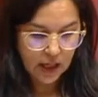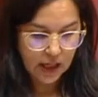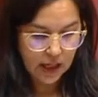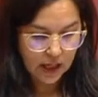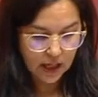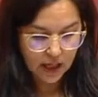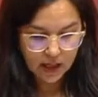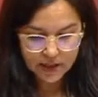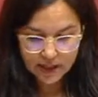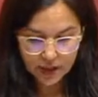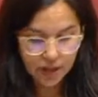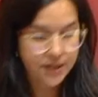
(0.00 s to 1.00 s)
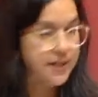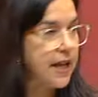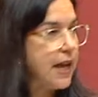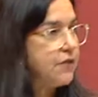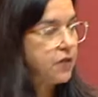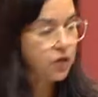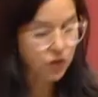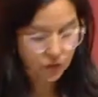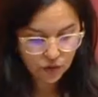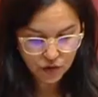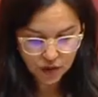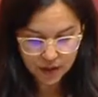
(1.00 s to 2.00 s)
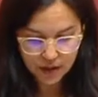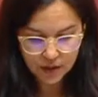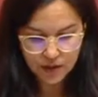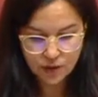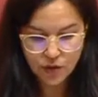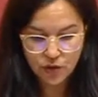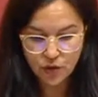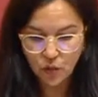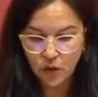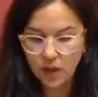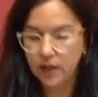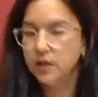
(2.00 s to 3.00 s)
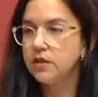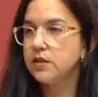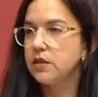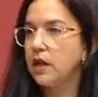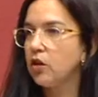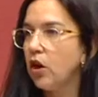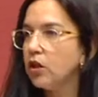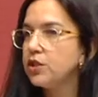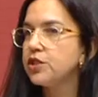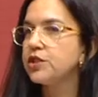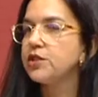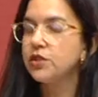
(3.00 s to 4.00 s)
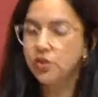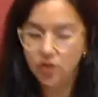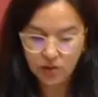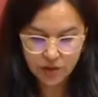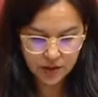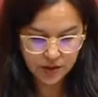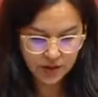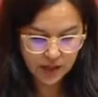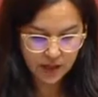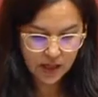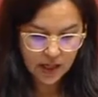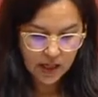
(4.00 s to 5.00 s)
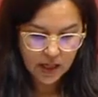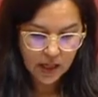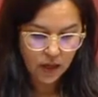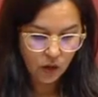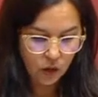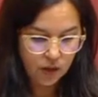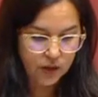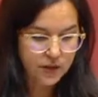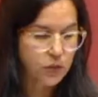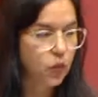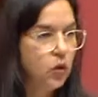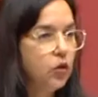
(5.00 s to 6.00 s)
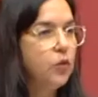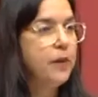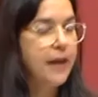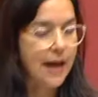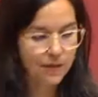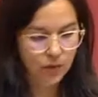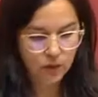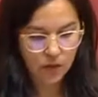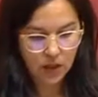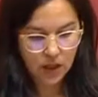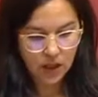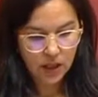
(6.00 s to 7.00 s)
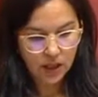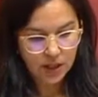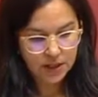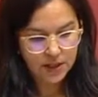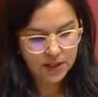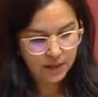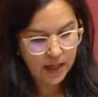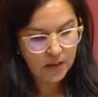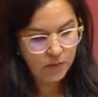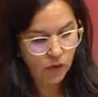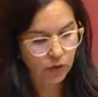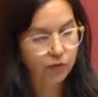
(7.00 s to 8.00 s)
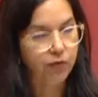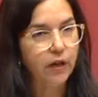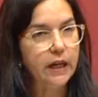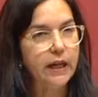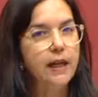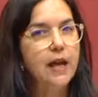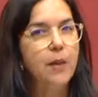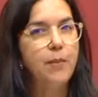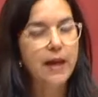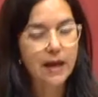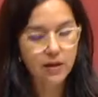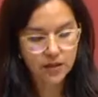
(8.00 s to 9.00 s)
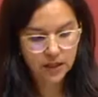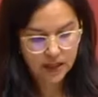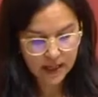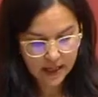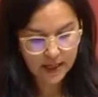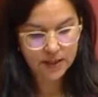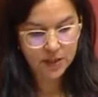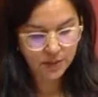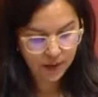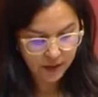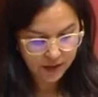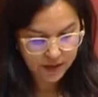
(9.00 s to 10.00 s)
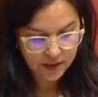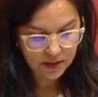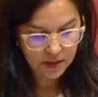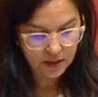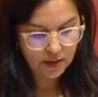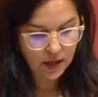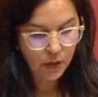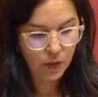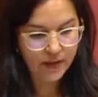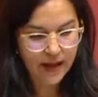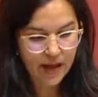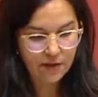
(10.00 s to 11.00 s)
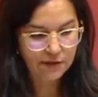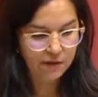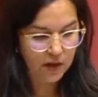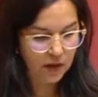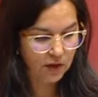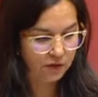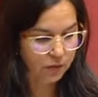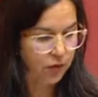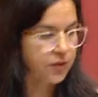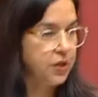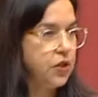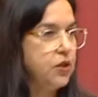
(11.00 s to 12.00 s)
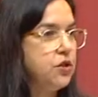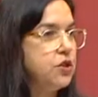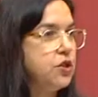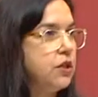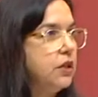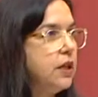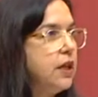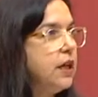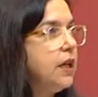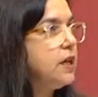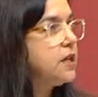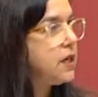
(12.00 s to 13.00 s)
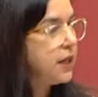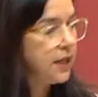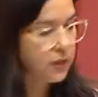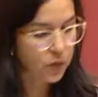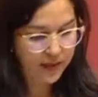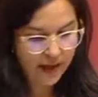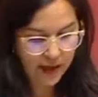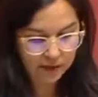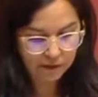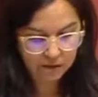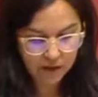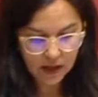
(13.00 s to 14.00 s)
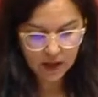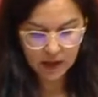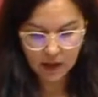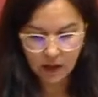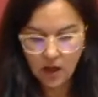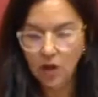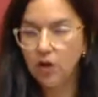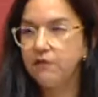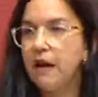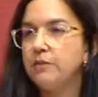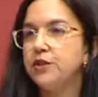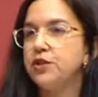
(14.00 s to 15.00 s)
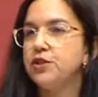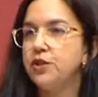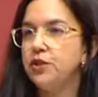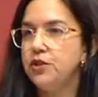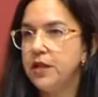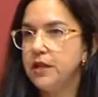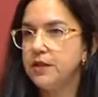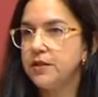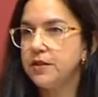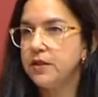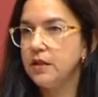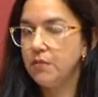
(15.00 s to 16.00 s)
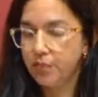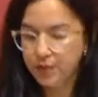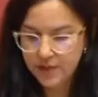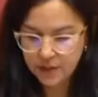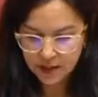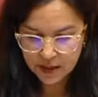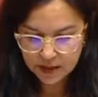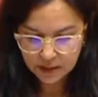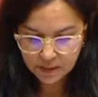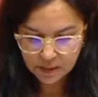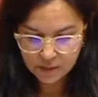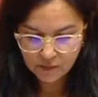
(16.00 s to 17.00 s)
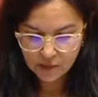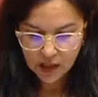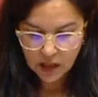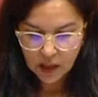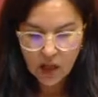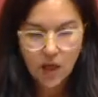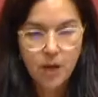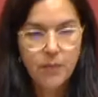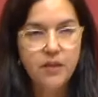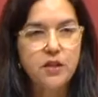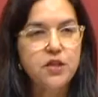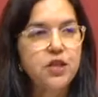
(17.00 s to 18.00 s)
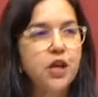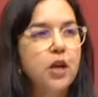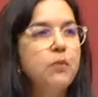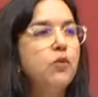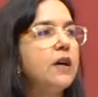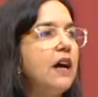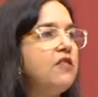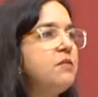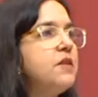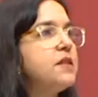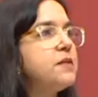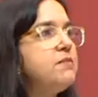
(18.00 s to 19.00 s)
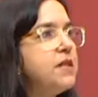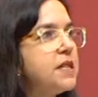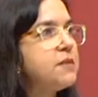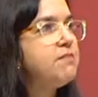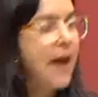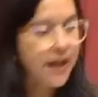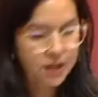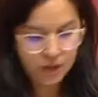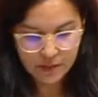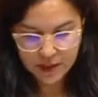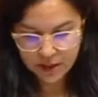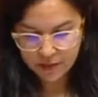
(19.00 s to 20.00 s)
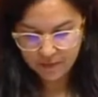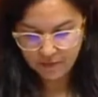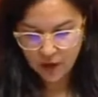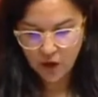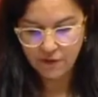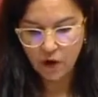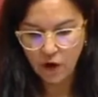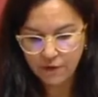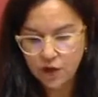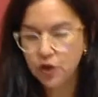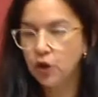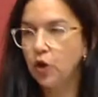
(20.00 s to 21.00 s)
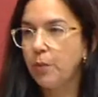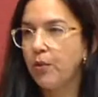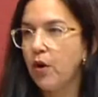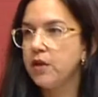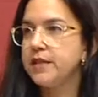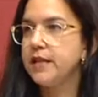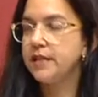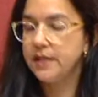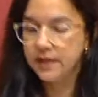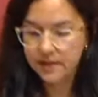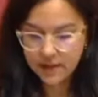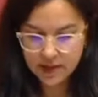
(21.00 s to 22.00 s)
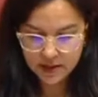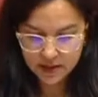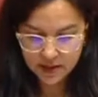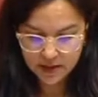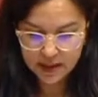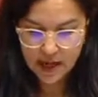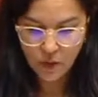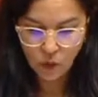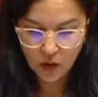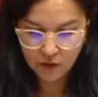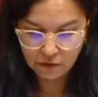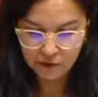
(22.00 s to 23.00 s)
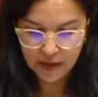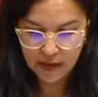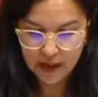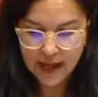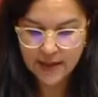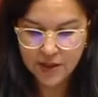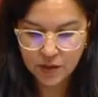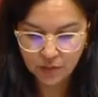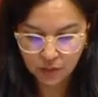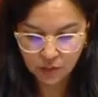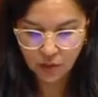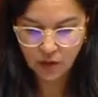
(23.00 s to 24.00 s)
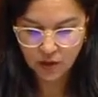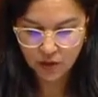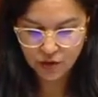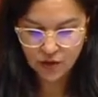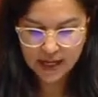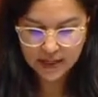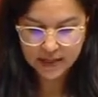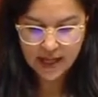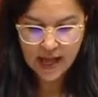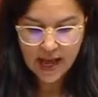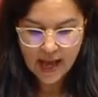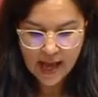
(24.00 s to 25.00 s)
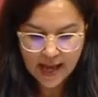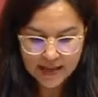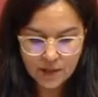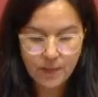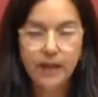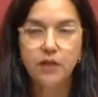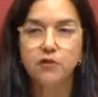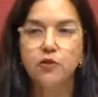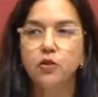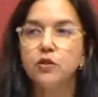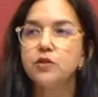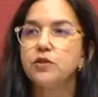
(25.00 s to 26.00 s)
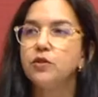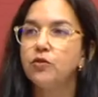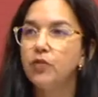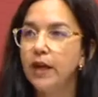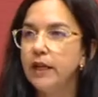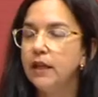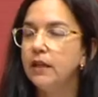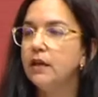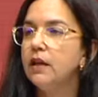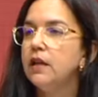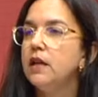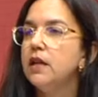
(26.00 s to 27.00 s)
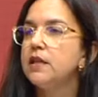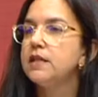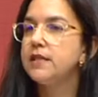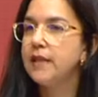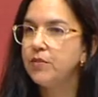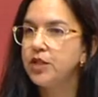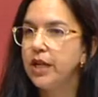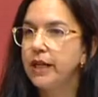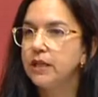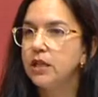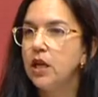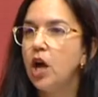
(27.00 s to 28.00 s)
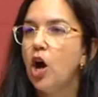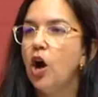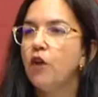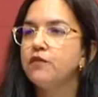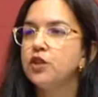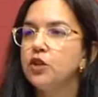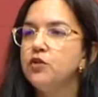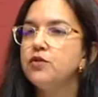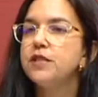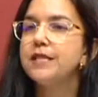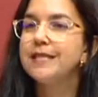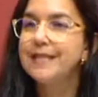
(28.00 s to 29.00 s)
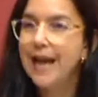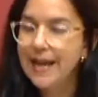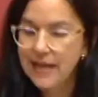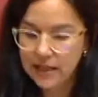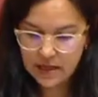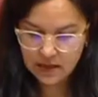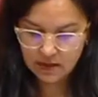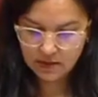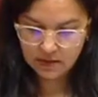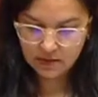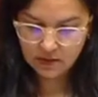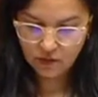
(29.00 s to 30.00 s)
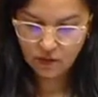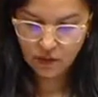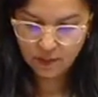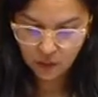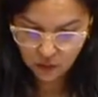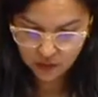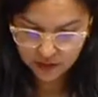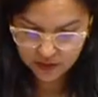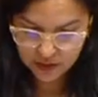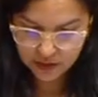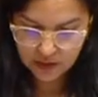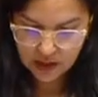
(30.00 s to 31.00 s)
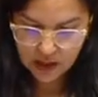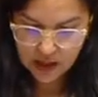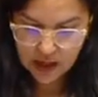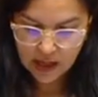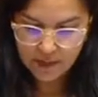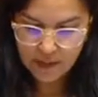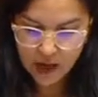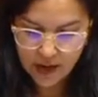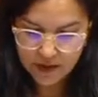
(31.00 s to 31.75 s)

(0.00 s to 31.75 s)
such as Save the Children, social workers, psychologists, doctors and lawyers, will be able to speak more freely about their experiences without fear of prosecution, indeed without fear of up to 2 years' imprisonment. But the Turnbull government's mismanagement of offshore processing centres and welfare and support contracts has been, of course, already the subject of 2 scathing reports by